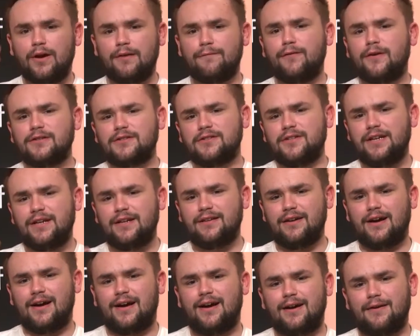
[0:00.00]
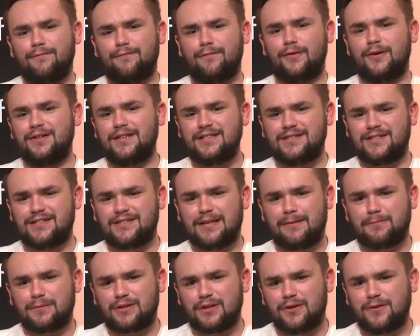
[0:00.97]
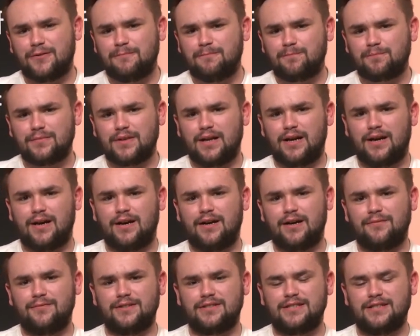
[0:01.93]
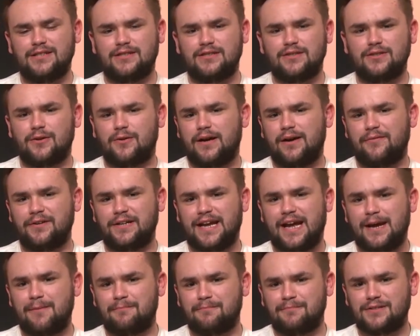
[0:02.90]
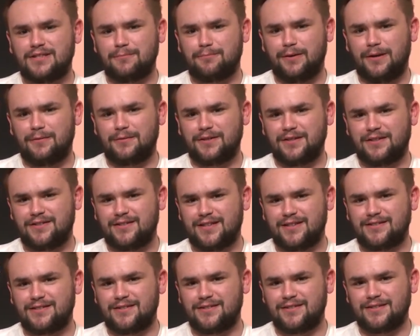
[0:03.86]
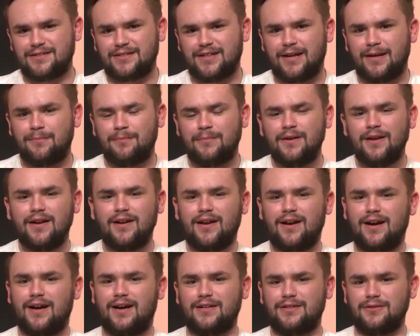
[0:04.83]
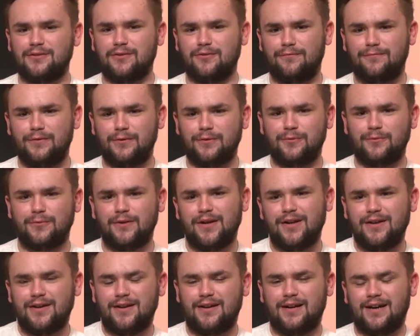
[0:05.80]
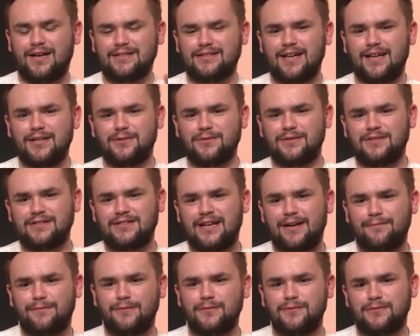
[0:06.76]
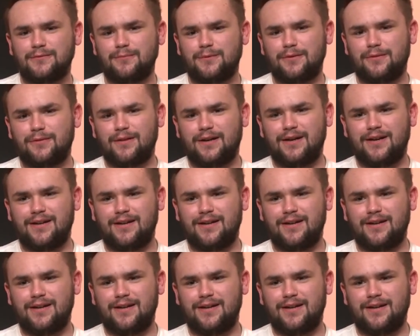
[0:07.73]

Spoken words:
unfortunately, for at least this episode of the season, don't have a game to play with the contestant this time due to a few scheduling snafus with